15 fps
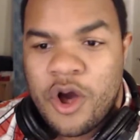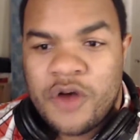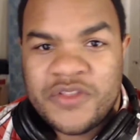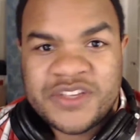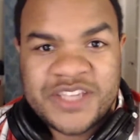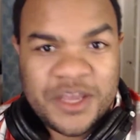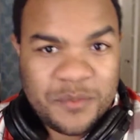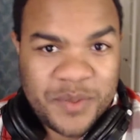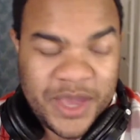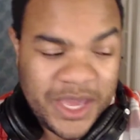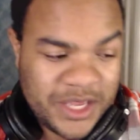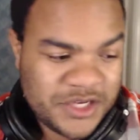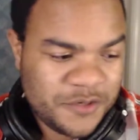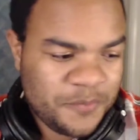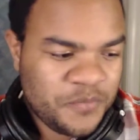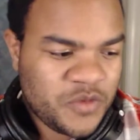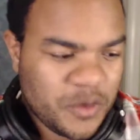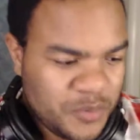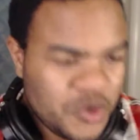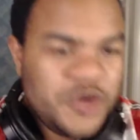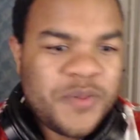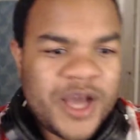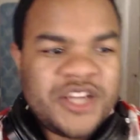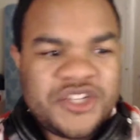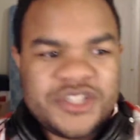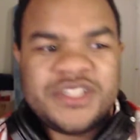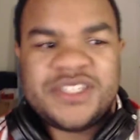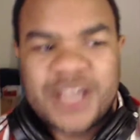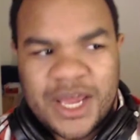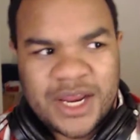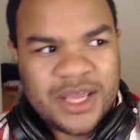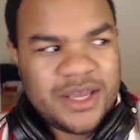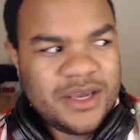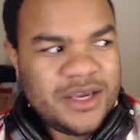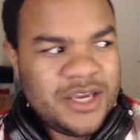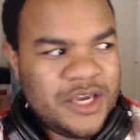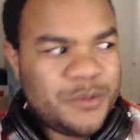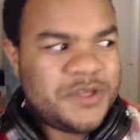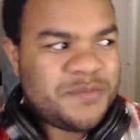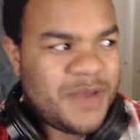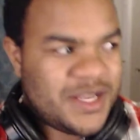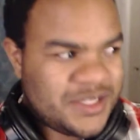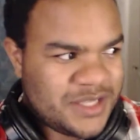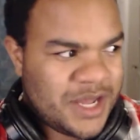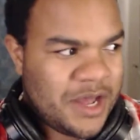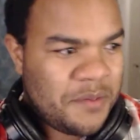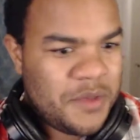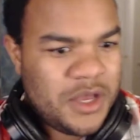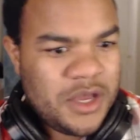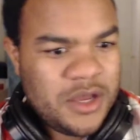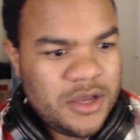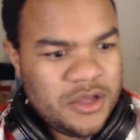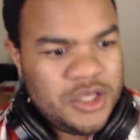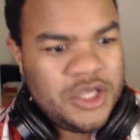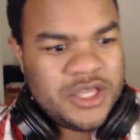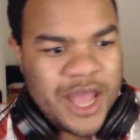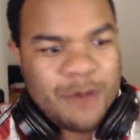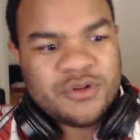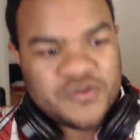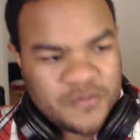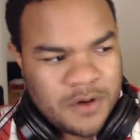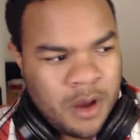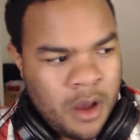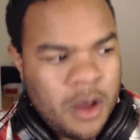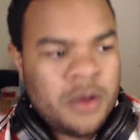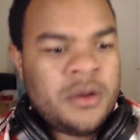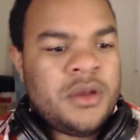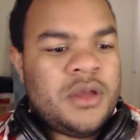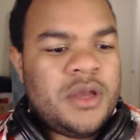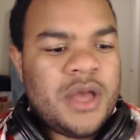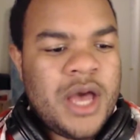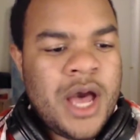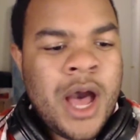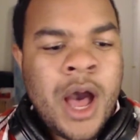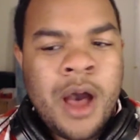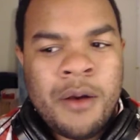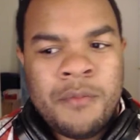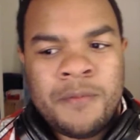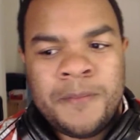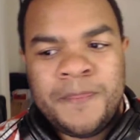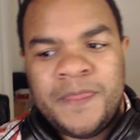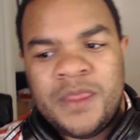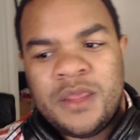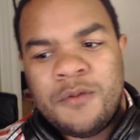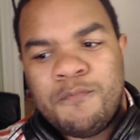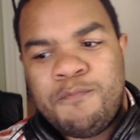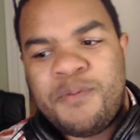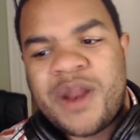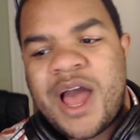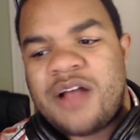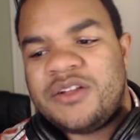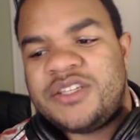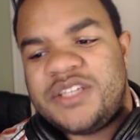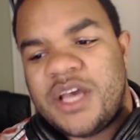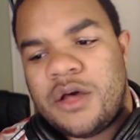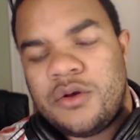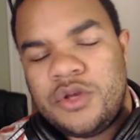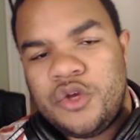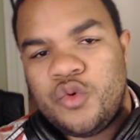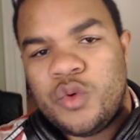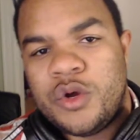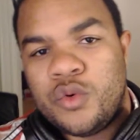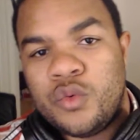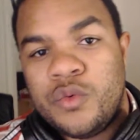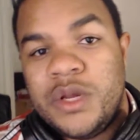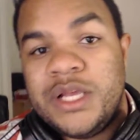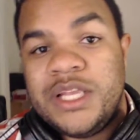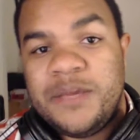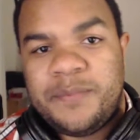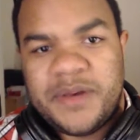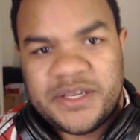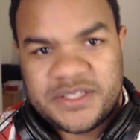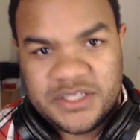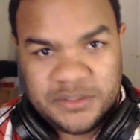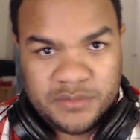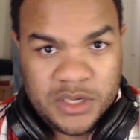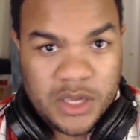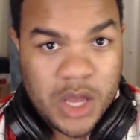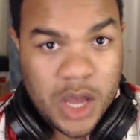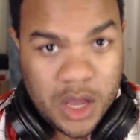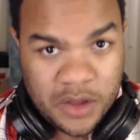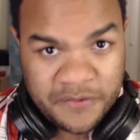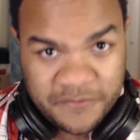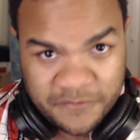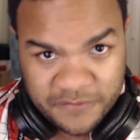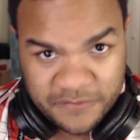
all on the same page. PewDiePie shouldn't have said it. It was messed up. That was wrong. But I'll tell you what really pisses me off.